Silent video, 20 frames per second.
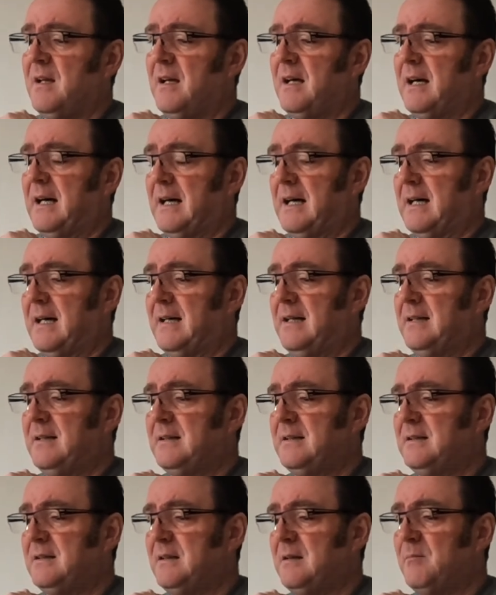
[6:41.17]

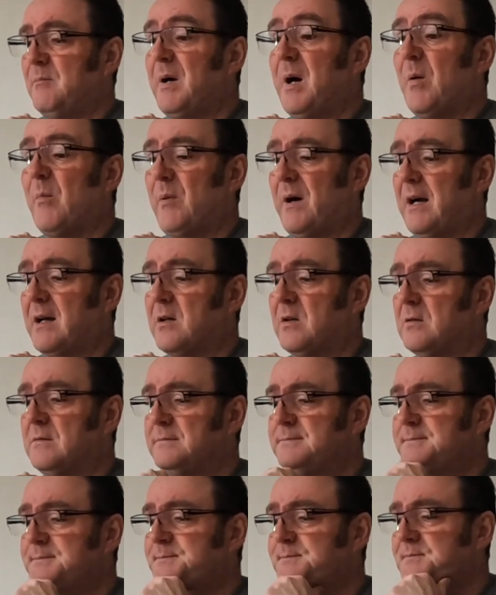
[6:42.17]
Belt buckle.
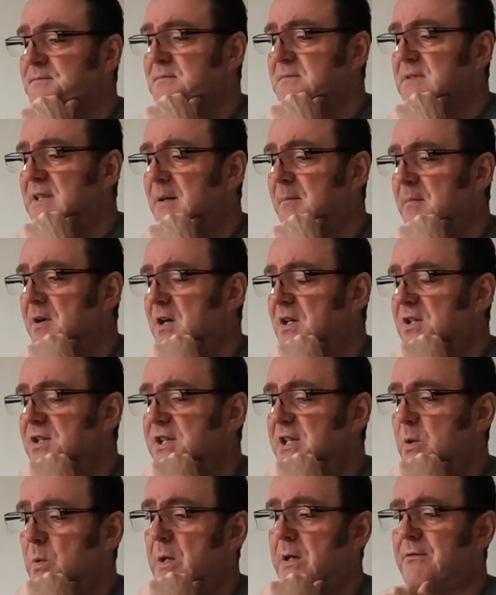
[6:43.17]

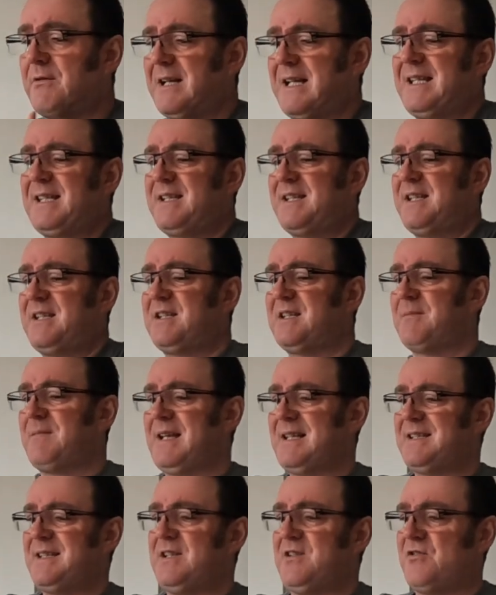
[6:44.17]
Emergency quick release system.
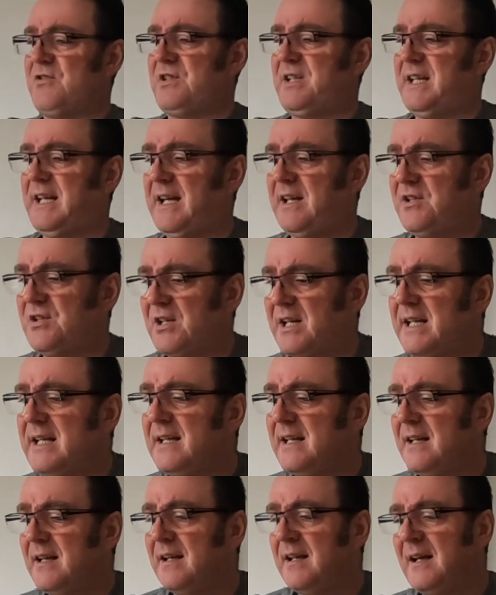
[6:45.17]
That's interesting, actually.
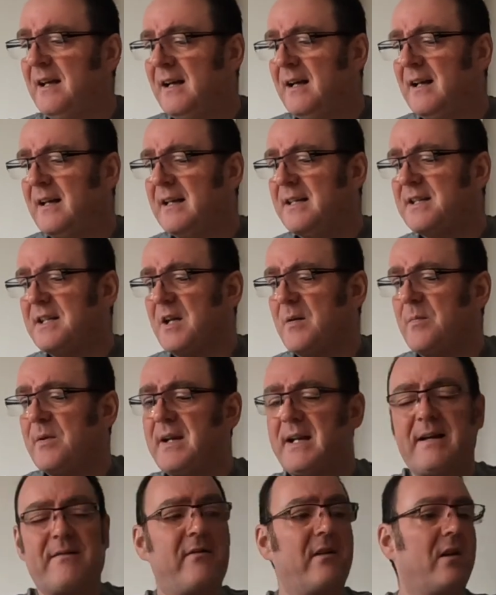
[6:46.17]
Let's open
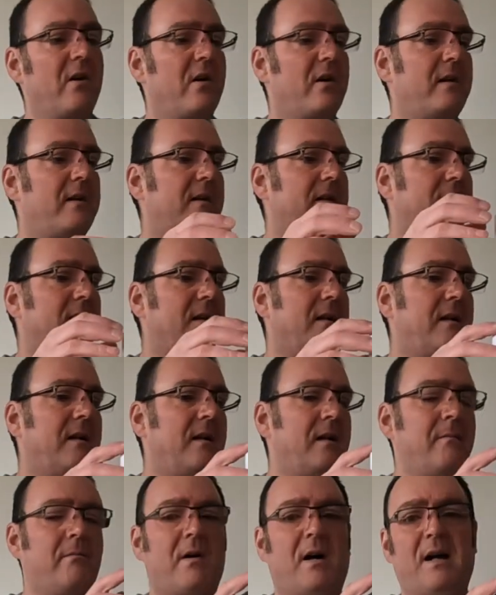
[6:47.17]
and have a look
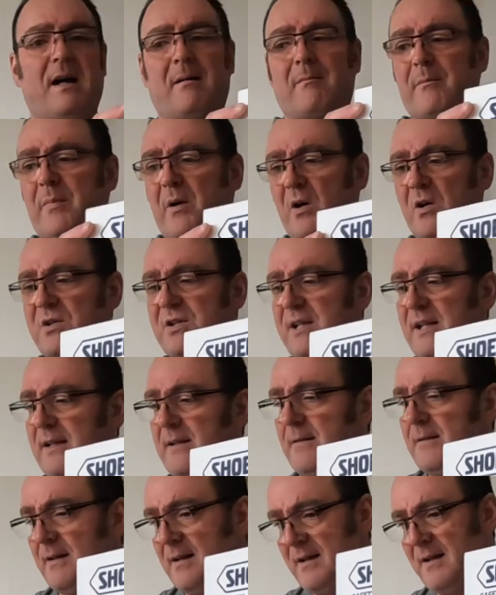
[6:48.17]
at my unboxing.
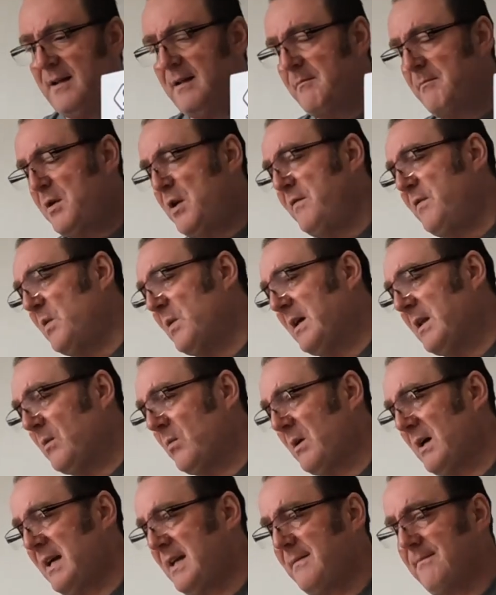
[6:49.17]
Move you out of the
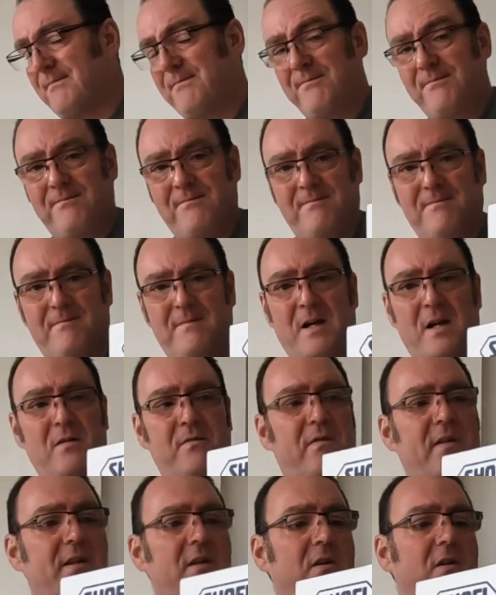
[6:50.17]
way.
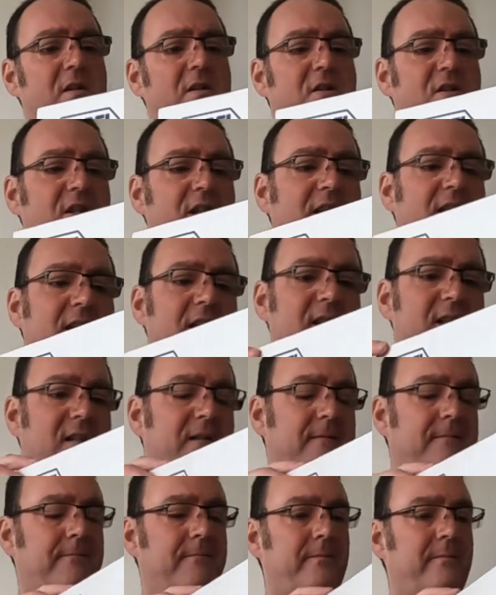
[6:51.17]
Hopefully you can see this.
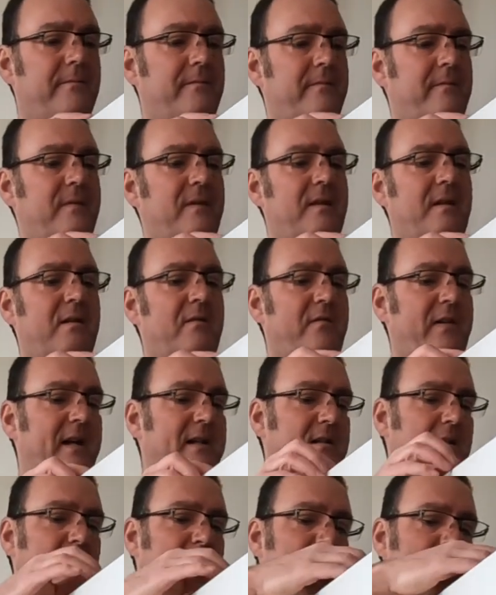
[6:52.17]
In
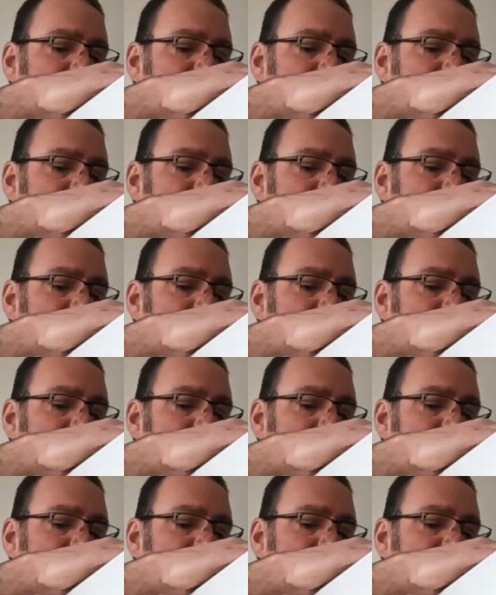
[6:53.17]
fact, I'll put